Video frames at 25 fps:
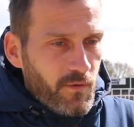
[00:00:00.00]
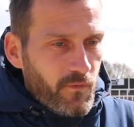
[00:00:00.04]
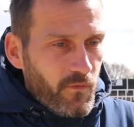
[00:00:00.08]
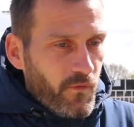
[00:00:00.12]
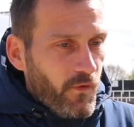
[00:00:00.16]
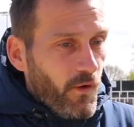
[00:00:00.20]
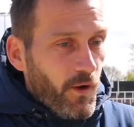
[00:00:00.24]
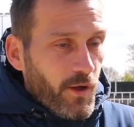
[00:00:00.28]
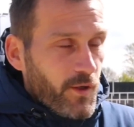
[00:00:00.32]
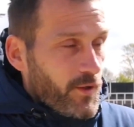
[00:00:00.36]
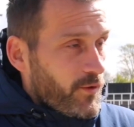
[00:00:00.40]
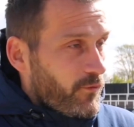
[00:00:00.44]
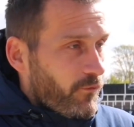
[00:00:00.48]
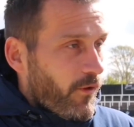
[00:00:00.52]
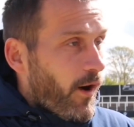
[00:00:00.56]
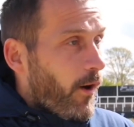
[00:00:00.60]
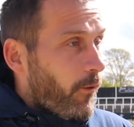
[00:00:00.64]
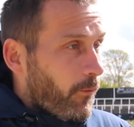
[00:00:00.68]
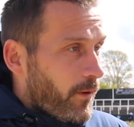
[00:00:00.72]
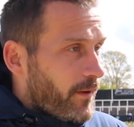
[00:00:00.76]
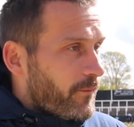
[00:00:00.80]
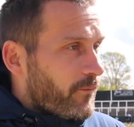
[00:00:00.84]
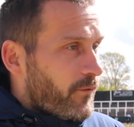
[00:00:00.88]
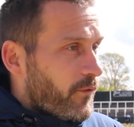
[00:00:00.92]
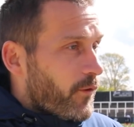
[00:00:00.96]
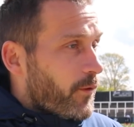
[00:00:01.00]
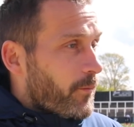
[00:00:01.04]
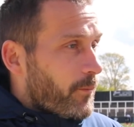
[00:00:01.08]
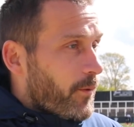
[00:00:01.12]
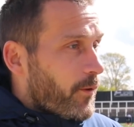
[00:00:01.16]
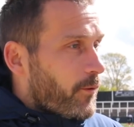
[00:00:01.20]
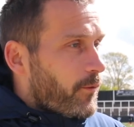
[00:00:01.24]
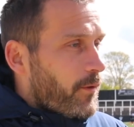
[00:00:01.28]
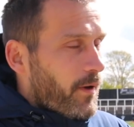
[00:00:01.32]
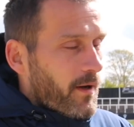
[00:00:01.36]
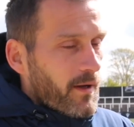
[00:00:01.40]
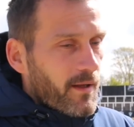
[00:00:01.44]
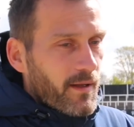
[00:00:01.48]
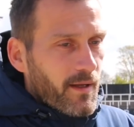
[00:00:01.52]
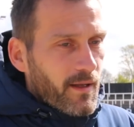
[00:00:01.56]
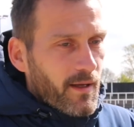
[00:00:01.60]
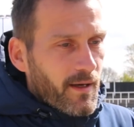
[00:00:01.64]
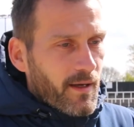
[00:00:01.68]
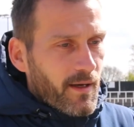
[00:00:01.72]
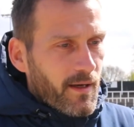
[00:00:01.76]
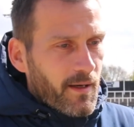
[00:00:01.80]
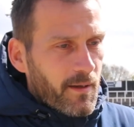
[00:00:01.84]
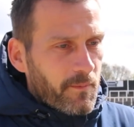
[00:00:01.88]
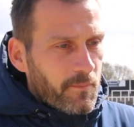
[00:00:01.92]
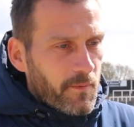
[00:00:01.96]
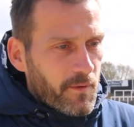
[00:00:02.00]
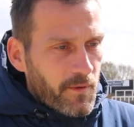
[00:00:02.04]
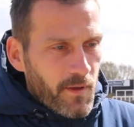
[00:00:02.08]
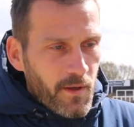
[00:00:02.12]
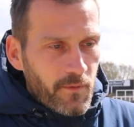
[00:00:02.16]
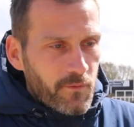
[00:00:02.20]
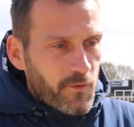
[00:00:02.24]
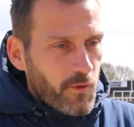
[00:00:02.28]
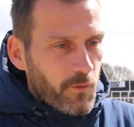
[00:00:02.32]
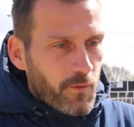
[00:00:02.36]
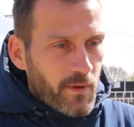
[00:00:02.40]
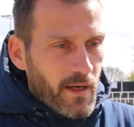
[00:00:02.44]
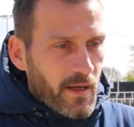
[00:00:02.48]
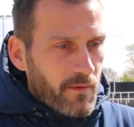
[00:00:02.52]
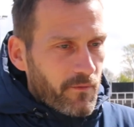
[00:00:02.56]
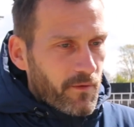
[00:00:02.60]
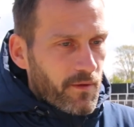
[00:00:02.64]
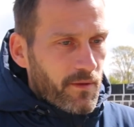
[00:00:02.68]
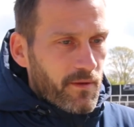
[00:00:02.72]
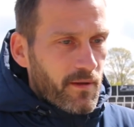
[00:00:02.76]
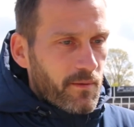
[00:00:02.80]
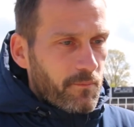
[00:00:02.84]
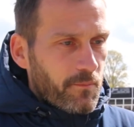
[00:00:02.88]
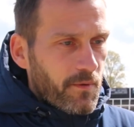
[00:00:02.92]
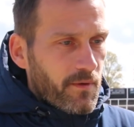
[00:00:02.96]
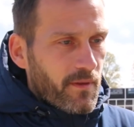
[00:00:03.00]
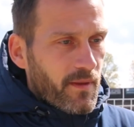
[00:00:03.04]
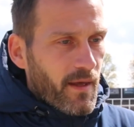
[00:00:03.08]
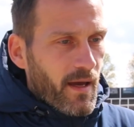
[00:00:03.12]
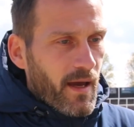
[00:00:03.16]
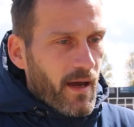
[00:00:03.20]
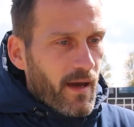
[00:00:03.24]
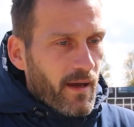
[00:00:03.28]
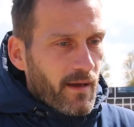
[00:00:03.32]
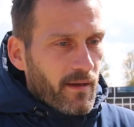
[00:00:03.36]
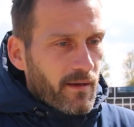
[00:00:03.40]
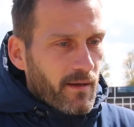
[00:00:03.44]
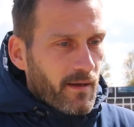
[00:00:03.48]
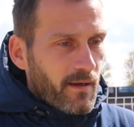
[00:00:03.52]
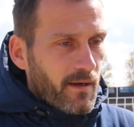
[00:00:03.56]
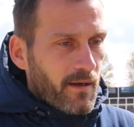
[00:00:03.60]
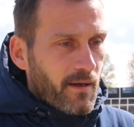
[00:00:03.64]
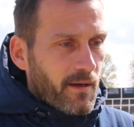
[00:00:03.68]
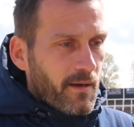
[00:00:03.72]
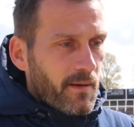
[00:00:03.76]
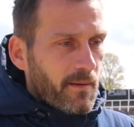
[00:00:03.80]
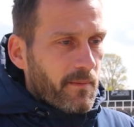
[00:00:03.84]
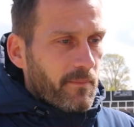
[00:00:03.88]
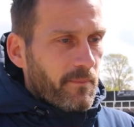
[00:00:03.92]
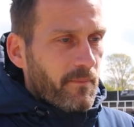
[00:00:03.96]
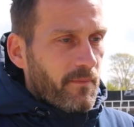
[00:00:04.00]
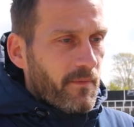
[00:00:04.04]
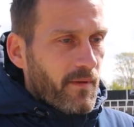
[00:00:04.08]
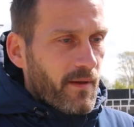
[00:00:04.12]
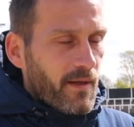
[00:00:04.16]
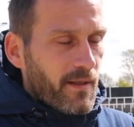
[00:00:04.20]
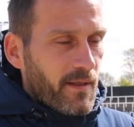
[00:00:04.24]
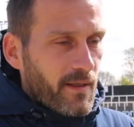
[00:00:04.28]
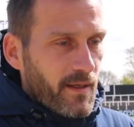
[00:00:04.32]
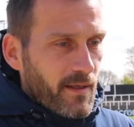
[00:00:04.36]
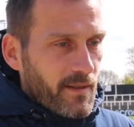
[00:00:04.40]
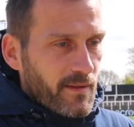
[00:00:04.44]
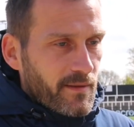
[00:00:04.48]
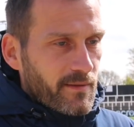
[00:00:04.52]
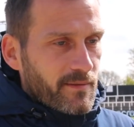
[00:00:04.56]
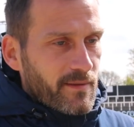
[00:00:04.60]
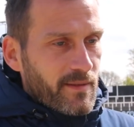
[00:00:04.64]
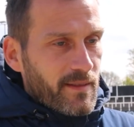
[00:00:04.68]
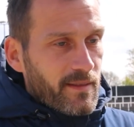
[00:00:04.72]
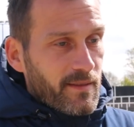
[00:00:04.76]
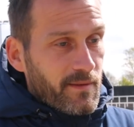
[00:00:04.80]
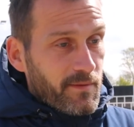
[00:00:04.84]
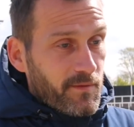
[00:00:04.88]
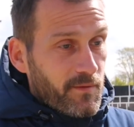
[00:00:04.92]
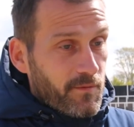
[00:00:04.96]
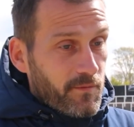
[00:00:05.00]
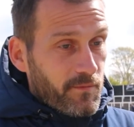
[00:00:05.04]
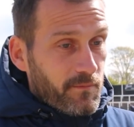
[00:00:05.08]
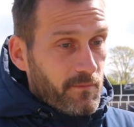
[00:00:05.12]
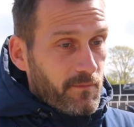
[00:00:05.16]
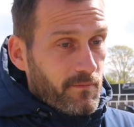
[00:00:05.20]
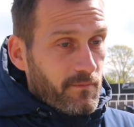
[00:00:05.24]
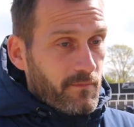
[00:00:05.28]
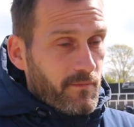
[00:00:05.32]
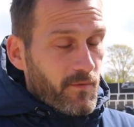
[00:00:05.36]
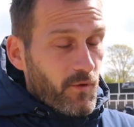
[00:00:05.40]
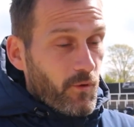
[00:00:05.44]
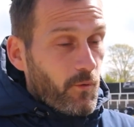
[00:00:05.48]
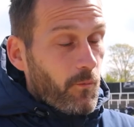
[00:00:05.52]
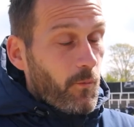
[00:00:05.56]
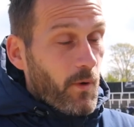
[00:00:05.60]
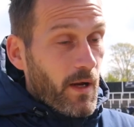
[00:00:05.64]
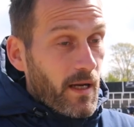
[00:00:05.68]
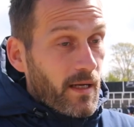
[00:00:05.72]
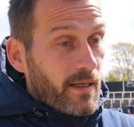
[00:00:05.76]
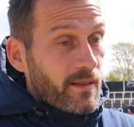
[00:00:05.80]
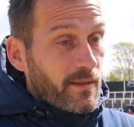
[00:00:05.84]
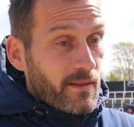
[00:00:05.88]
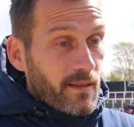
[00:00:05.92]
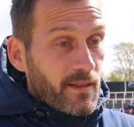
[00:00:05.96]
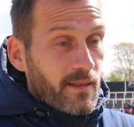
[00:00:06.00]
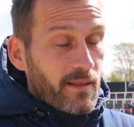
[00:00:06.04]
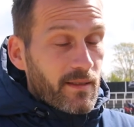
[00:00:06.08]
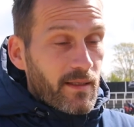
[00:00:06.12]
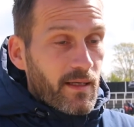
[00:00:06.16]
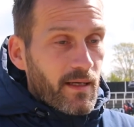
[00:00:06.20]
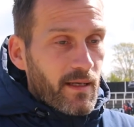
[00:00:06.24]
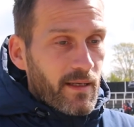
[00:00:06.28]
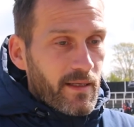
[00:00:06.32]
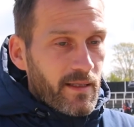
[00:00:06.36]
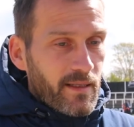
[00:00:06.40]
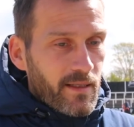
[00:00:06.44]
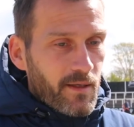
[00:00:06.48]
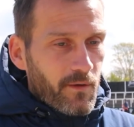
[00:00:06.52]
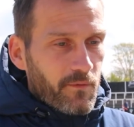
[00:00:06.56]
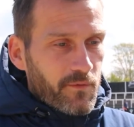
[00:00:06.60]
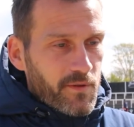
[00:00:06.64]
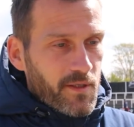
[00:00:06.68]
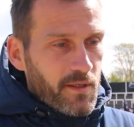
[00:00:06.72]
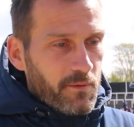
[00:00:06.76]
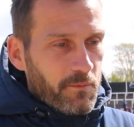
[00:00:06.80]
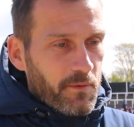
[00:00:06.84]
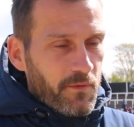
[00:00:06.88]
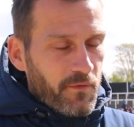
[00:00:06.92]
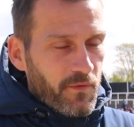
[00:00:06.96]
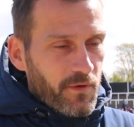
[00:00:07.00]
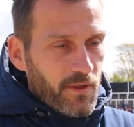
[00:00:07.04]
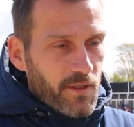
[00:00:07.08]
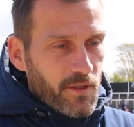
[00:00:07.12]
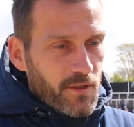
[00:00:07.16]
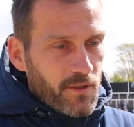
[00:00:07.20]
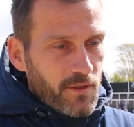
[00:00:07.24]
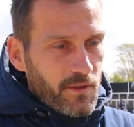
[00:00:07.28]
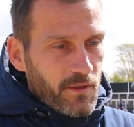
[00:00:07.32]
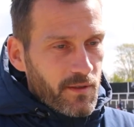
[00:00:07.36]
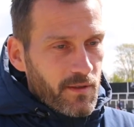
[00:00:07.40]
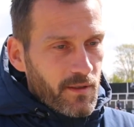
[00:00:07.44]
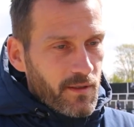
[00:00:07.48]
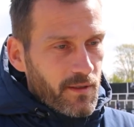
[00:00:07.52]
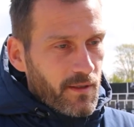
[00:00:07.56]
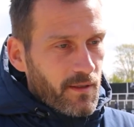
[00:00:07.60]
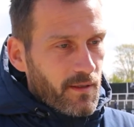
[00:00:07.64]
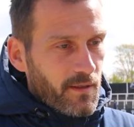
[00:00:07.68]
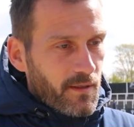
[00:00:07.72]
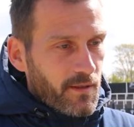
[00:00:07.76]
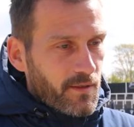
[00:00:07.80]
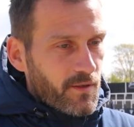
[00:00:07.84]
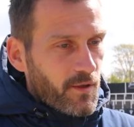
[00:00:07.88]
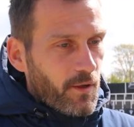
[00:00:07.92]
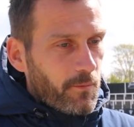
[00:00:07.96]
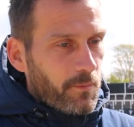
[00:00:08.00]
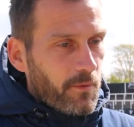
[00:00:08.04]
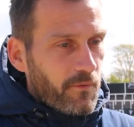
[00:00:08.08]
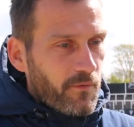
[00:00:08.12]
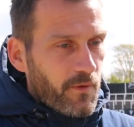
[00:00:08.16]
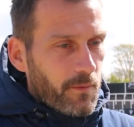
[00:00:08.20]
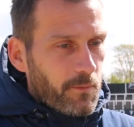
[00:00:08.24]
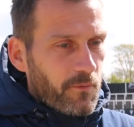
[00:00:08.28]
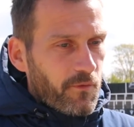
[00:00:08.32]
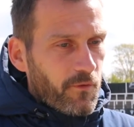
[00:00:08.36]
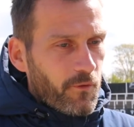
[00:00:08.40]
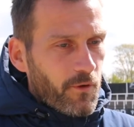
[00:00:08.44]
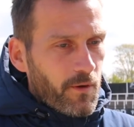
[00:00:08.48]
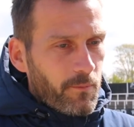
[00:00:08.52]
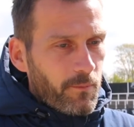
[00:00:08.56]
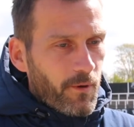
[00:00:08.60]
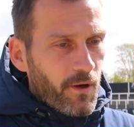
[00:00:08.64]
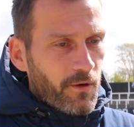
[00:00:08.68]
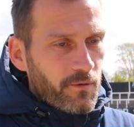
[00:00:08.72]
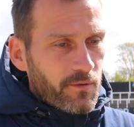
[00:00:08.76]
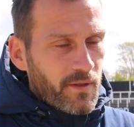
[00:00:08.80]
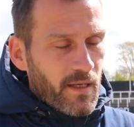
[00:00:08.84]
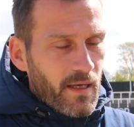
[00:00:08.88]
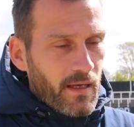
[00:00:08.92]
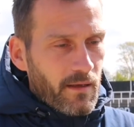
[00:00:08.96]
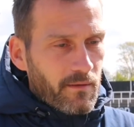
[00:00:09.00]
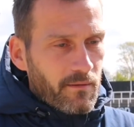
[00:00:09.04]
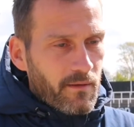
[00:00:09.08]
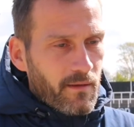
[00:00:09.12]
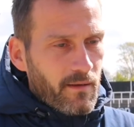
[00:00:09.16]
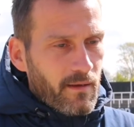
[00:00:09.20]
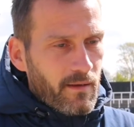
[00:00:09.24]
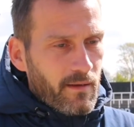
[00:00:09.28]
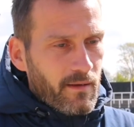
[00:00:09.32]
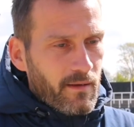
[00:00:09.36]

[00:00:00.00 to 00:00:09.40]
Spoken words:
first role in football and doing everything with that and doing well in the league. Obviously, we finished at the top of it before it broke down